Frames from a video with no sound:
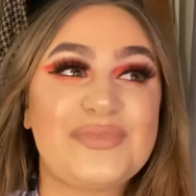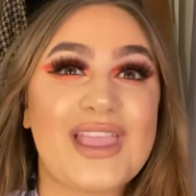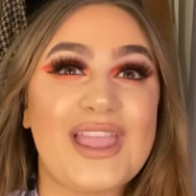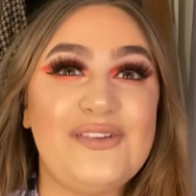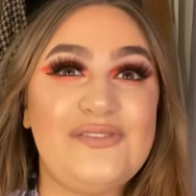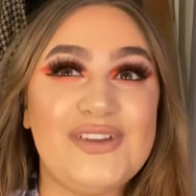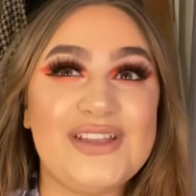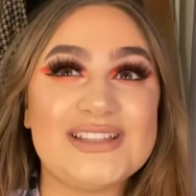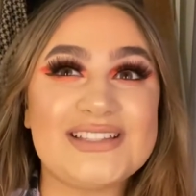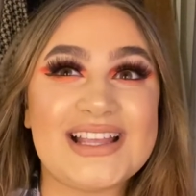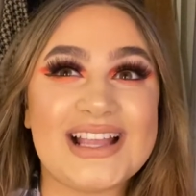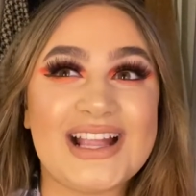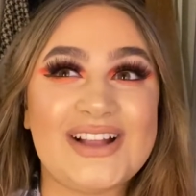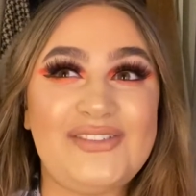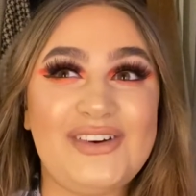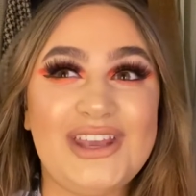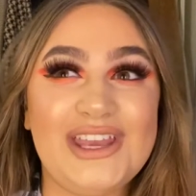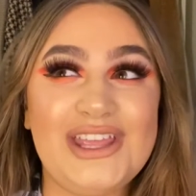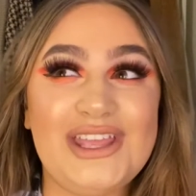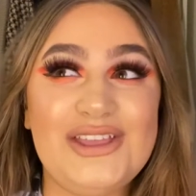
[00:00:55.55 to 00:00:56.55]
It feels like
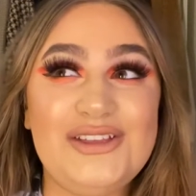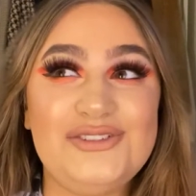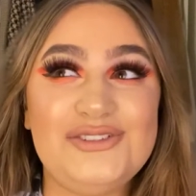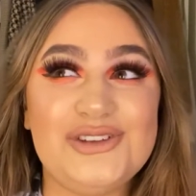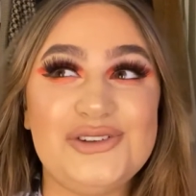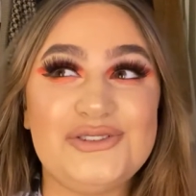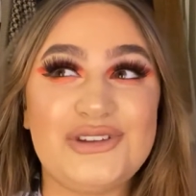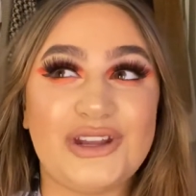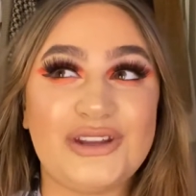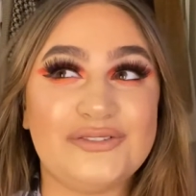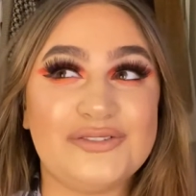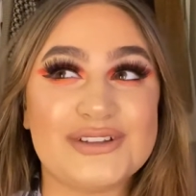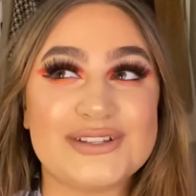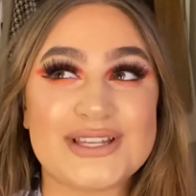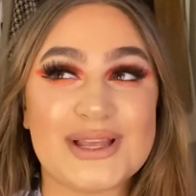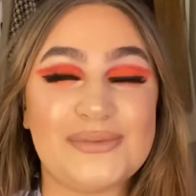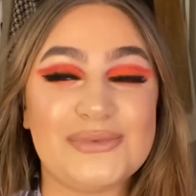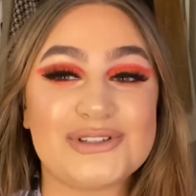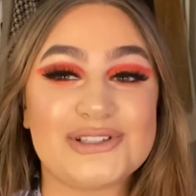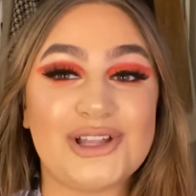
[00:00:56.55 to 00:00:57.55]
I've had a YouTube channel for
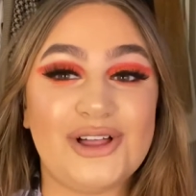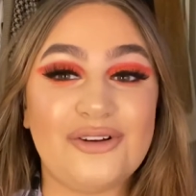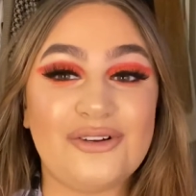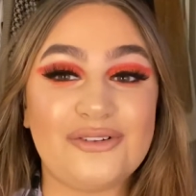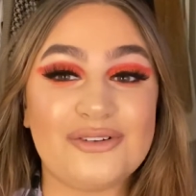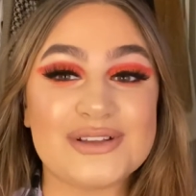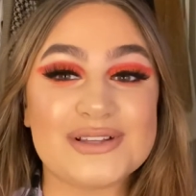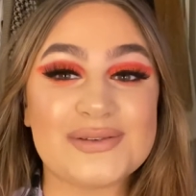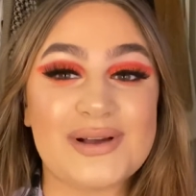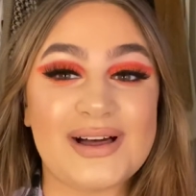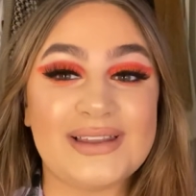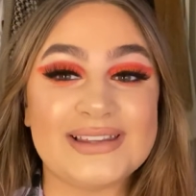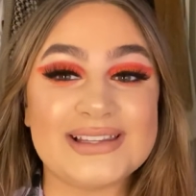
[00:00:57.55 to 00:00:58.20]
so much longer as well.